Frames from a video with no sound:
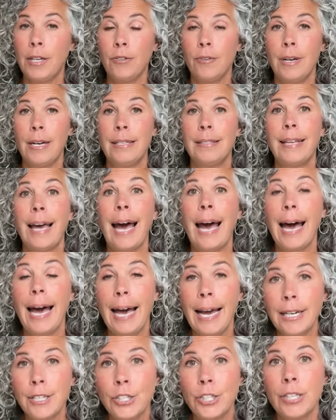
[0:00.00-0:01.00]
my dress. I
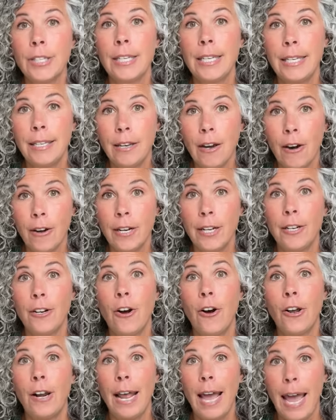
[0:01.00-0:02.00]
actually got it
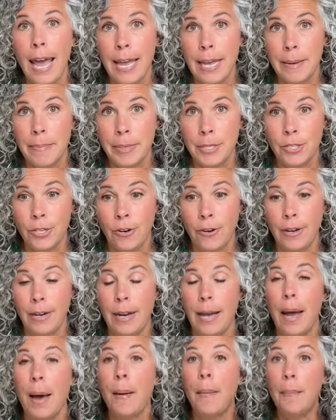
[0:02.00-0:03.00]
on
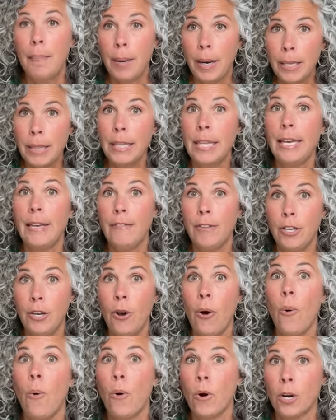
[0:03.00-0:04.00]
Amazon. Believe it
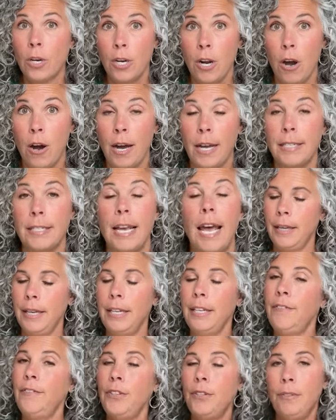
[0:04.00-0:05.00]
or not.
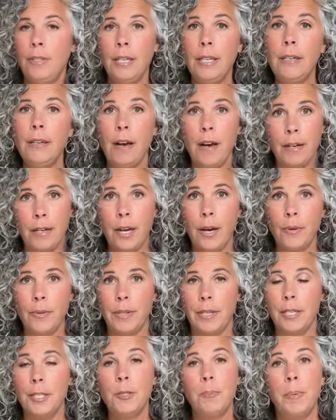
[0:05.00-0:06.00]
And if you did not know
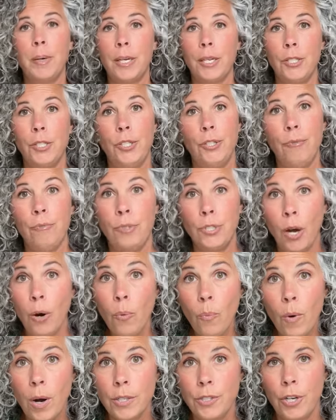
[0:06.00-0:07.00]
this because you
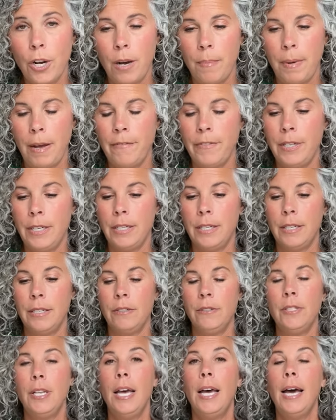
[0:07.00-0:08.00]
don't watch all my
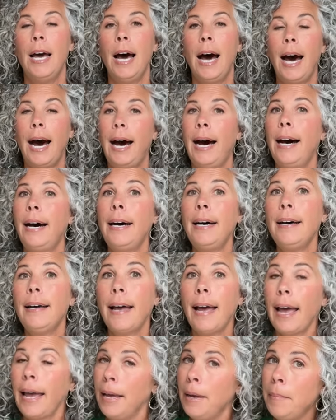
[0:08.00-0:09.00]
videos, I
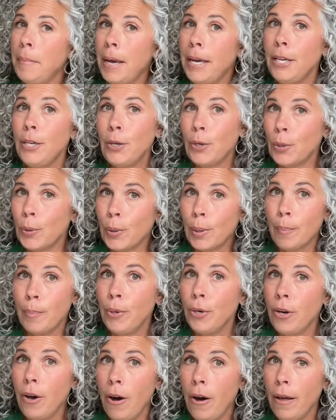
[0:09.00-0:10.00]
am a
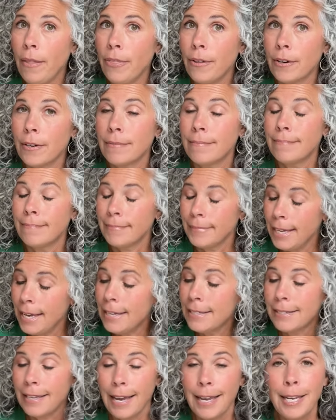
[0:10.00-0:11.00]
cookbook author.
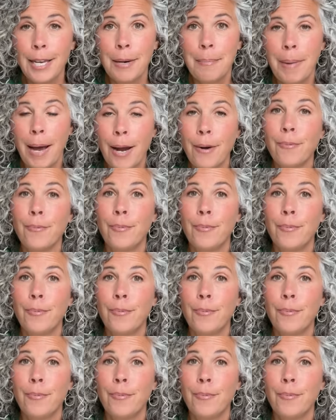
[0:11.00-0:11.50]
Yes, I am. I